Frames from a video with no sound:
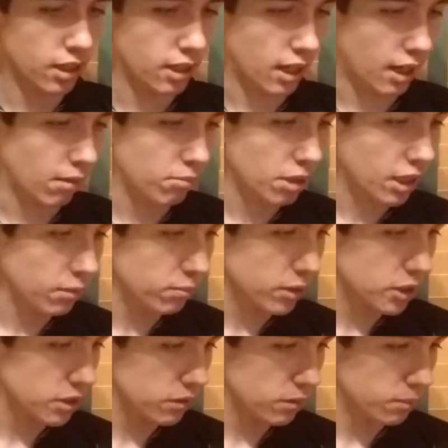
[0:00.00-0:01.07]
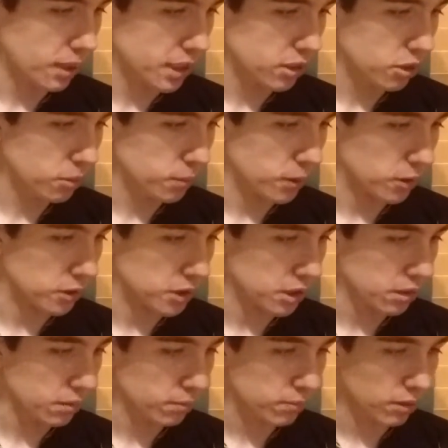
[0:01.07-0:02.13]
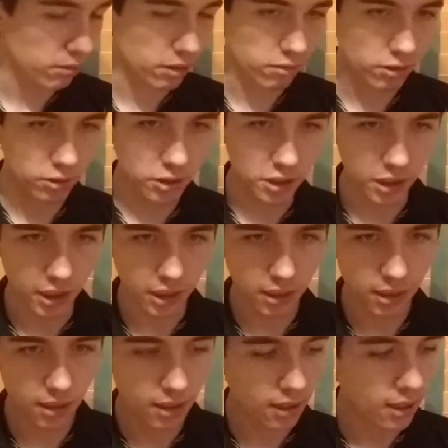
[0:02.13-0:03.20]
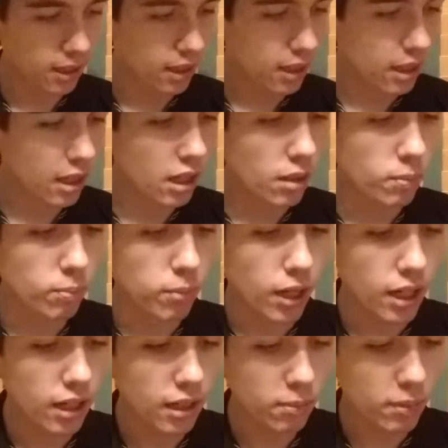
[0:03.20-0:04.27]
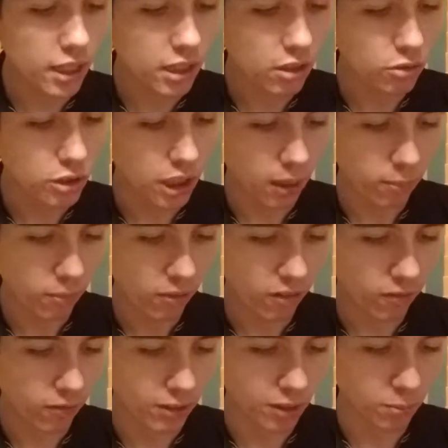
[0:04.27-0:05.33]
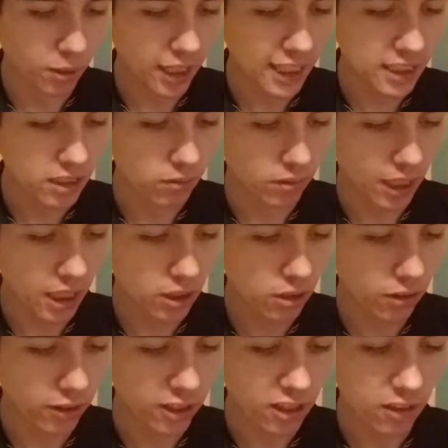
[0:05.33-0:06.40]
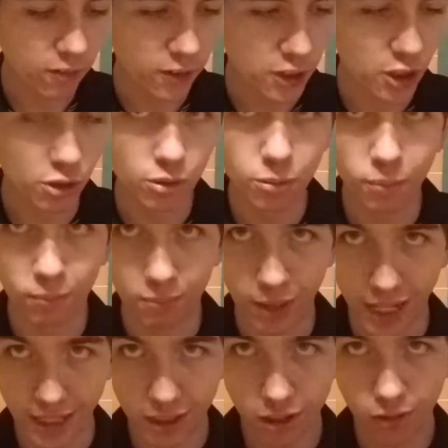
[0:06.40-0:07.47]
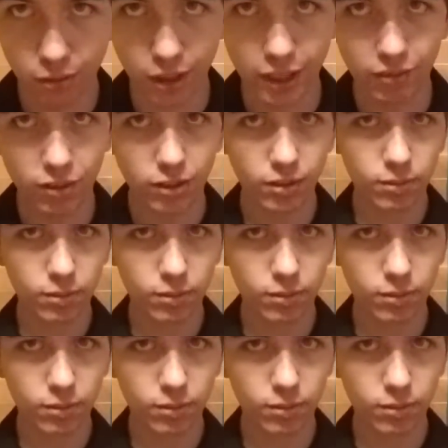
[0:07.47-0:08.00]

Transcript: I'm not much of a mango person, but we will see. Baja Mango Gem with a blast of natural and artificial mango flavor.